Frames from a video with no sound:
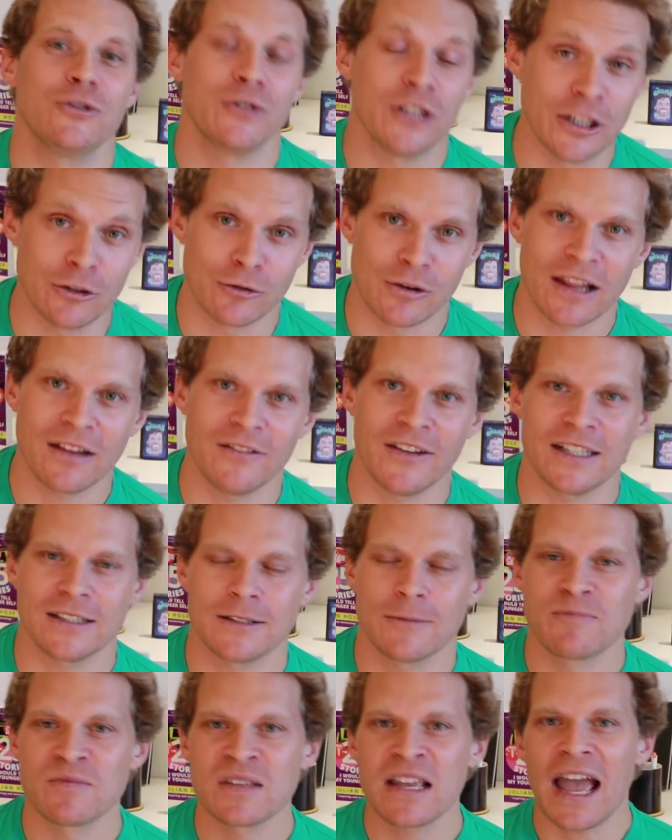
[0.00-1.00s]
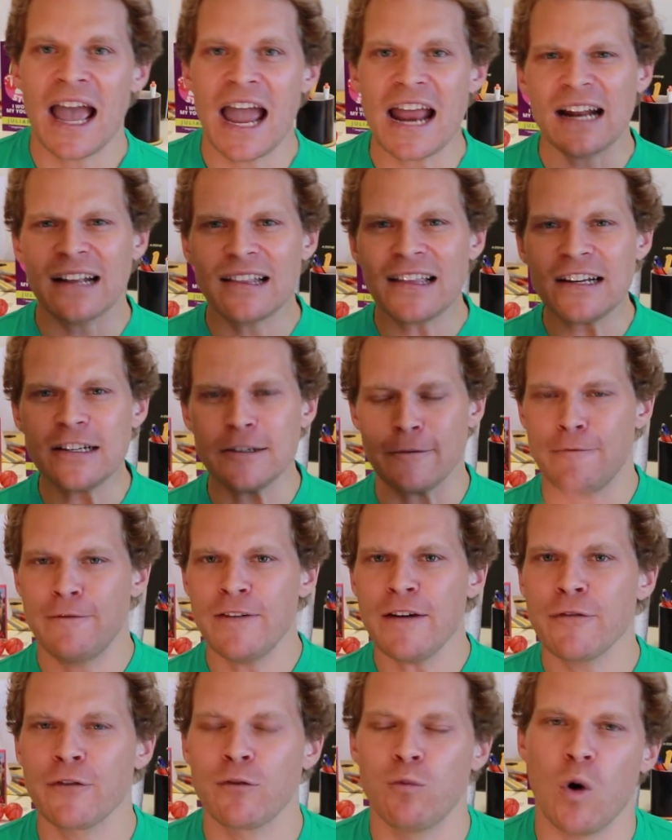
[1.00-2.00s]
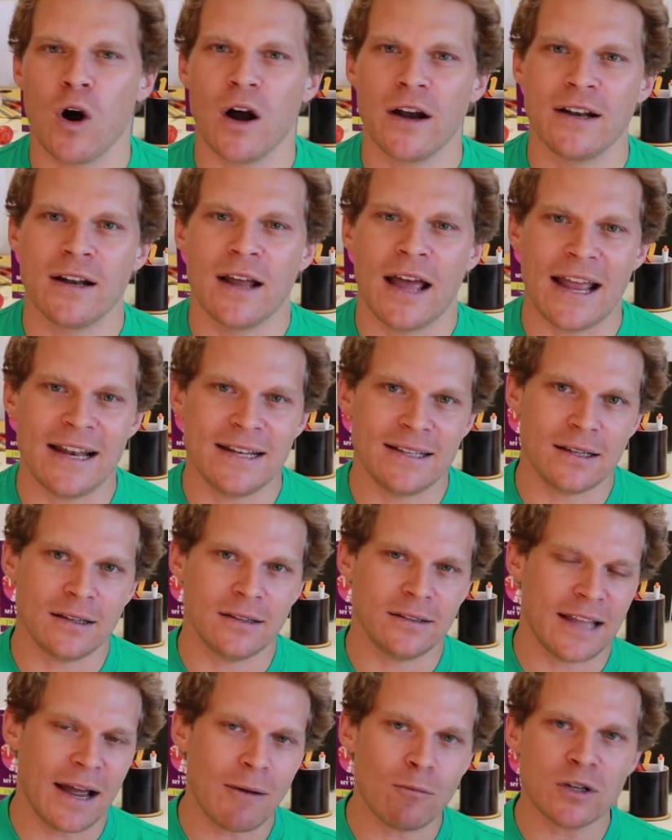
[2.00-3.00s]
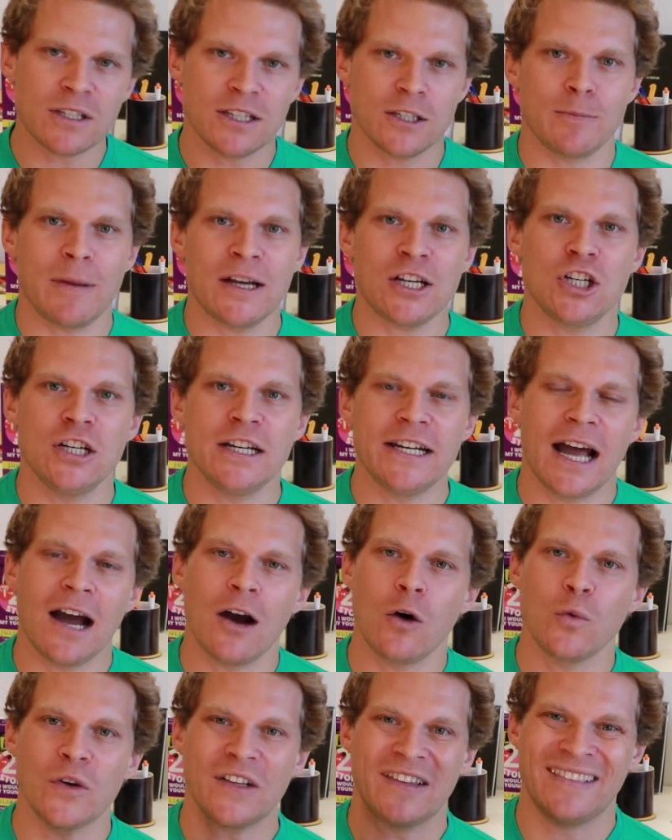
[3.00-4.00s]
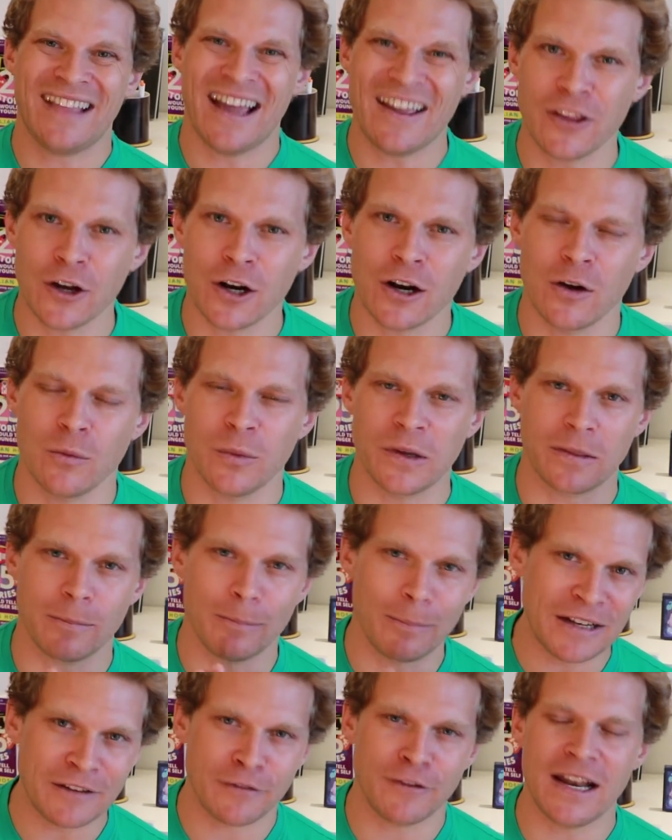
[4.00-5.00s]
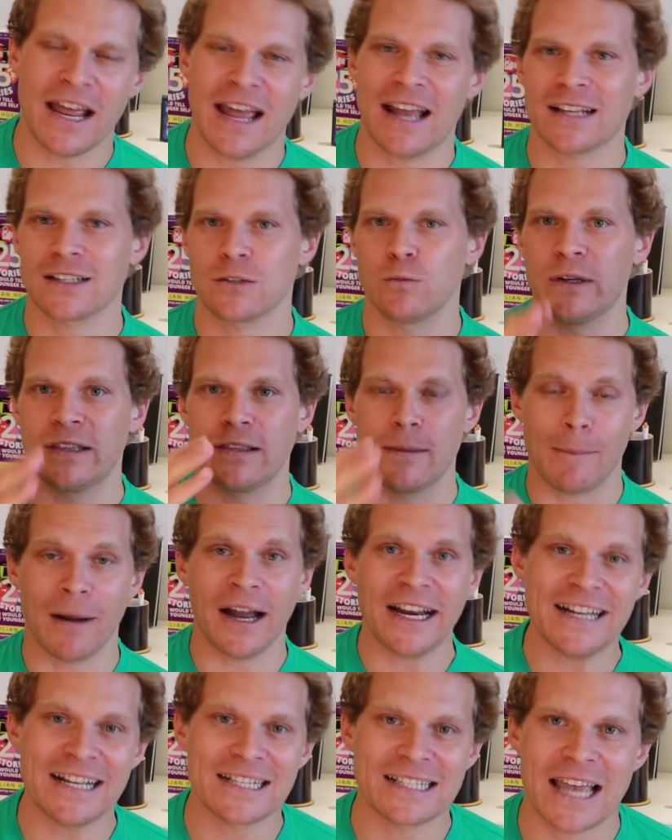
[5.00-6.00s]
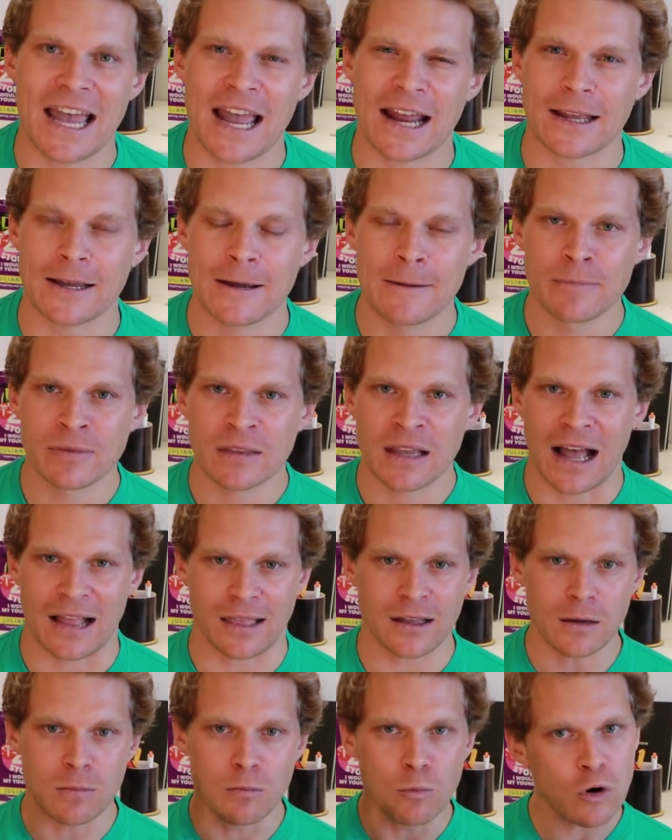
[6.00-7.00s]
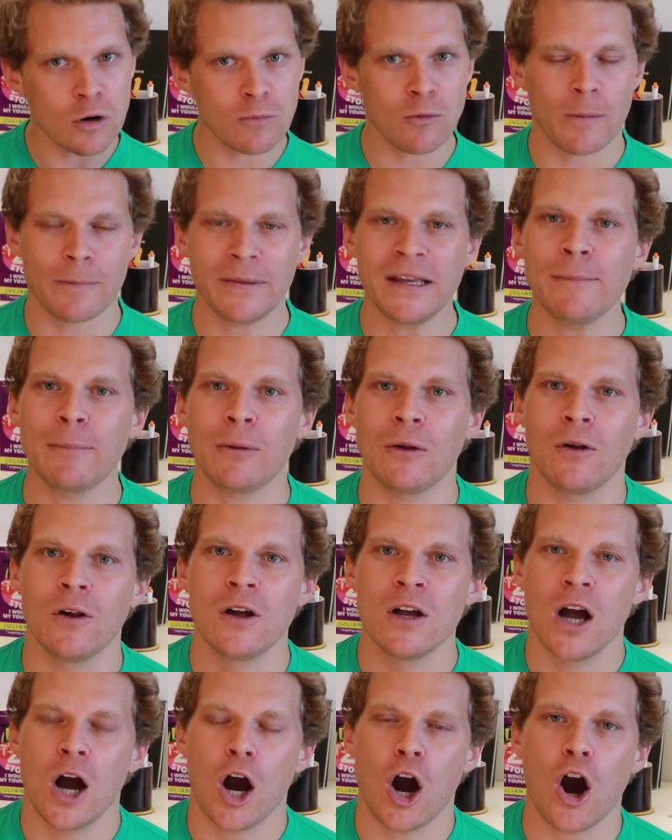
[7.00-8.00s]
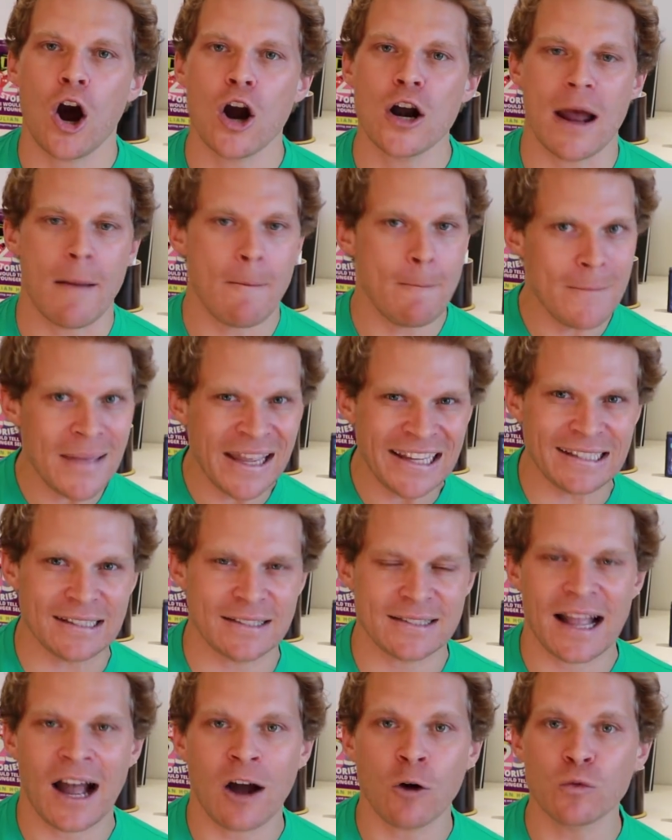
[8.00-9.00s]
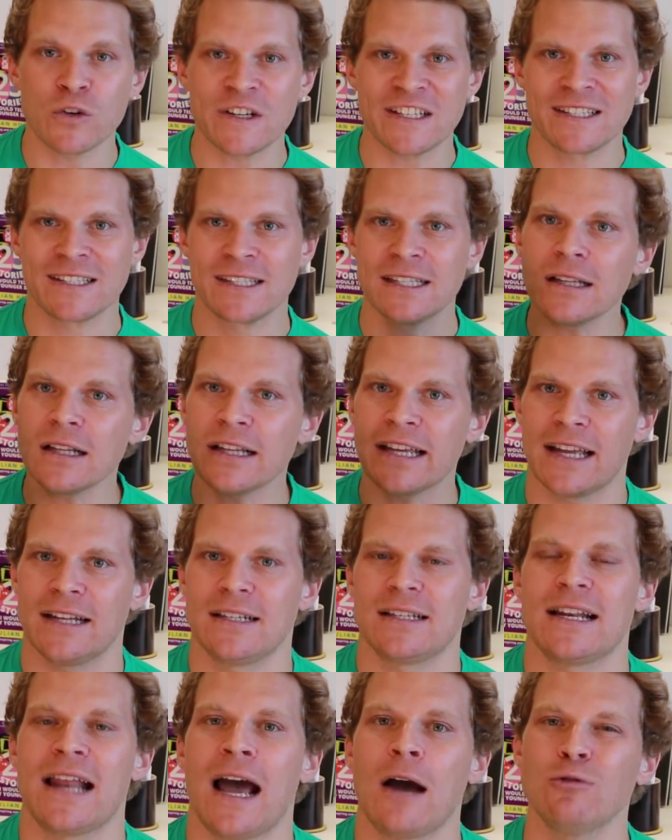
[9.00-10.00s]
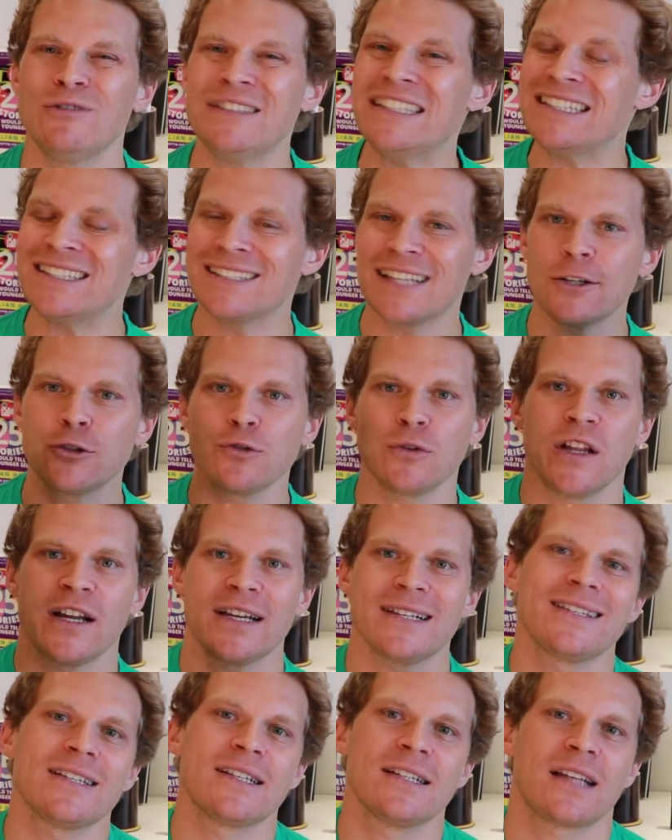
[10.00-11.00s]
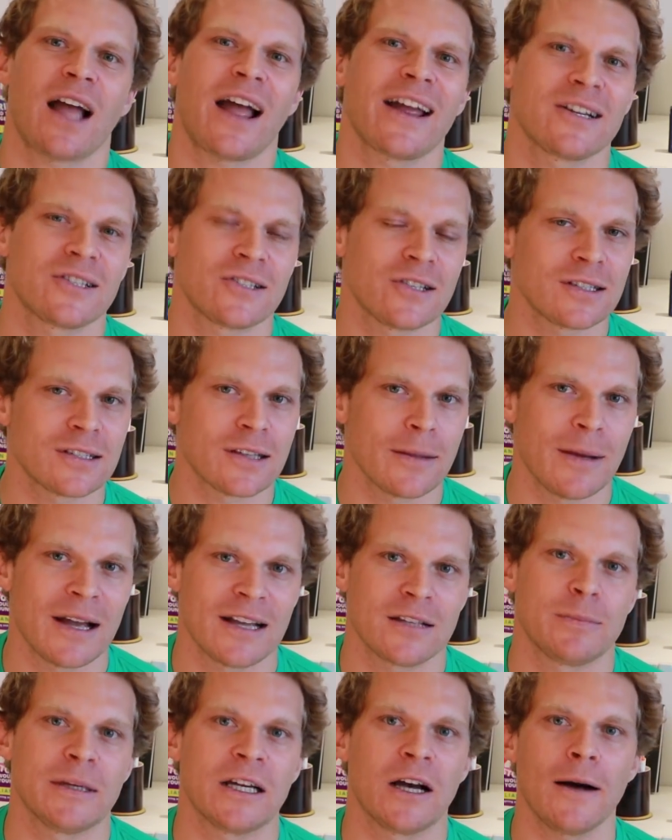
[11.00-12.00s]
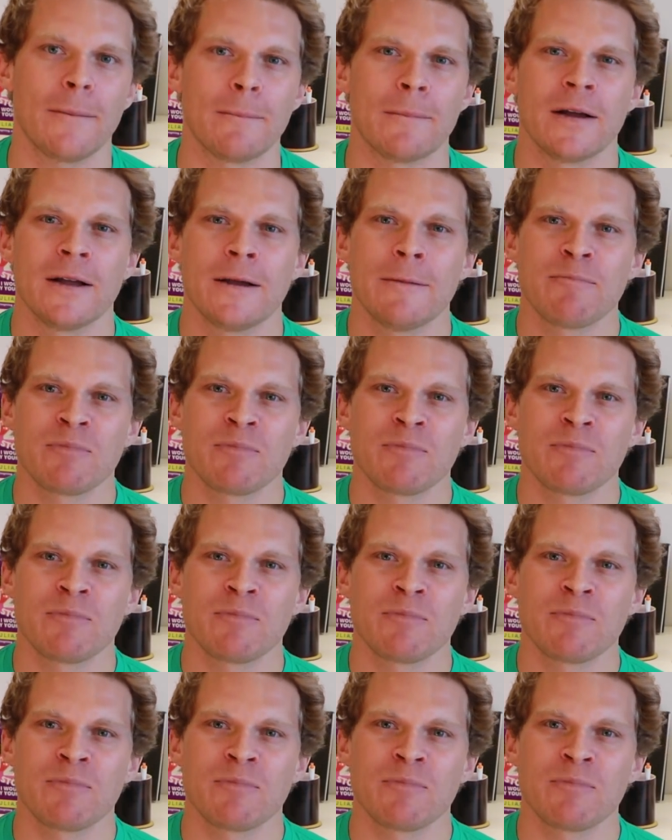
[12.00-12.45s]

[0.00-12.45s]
irrelevant. And I think the fifth one, and that was especially now with Tether, with Bitfinex, with the Binance hack, I think more and more people are amazed how resilient and how decentralized this entire system has become.